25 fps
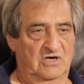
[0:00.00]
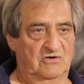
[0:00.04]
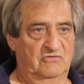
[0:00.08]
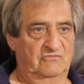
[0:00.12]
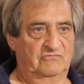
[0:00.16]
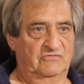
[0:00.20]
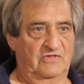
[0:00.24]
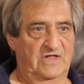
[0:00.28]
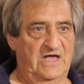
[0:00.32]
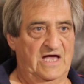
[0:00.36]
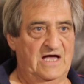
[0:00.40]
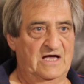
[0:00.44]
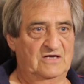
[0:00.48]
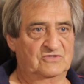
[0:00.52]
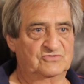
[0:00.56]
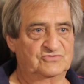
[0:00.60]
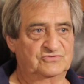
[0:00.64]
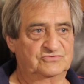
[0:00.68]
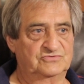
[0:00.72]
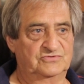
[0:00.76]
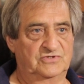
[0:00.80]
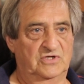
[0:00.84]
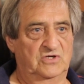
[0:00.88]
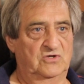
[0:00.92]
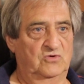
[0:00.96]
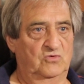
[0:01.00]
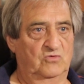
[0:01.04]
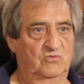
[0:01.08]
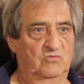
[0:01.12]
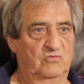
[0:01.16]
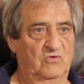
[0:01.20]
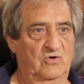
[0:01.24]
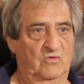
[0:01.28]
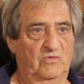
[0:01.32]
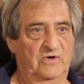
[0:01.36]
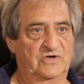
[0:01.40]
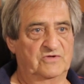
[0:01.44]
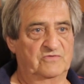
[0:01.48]
over the house
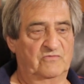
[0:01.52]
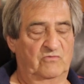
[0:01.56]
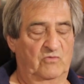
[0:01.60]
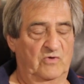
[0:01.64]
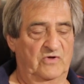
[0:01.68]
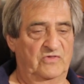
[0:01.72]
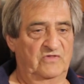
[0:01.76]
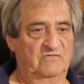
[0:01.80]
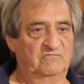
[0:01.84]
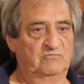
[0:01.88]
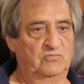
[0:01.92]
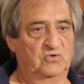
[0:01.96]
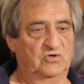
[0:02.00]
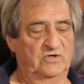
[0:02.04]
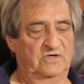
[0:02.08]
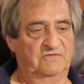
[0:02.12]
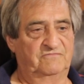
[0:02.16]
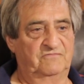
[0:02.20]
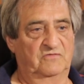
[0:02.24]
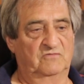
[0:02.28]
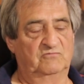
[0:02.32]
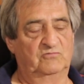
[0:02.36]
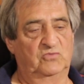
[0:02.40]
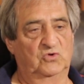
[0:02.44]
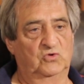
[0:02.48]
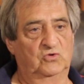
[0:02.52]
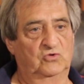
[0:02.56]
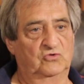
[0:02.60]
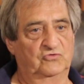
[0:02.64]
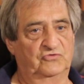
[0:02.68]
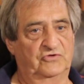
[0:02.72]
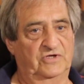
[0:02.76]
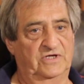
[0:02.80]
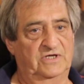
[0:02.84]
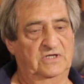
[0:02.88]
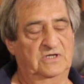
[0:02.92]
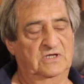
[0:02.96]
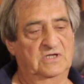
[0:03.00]
new, if they
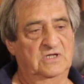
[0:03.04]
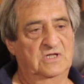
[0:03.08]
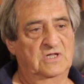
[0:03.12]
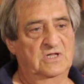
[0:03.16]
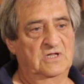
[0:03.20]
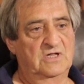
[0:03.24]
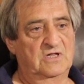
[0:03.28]
bought it,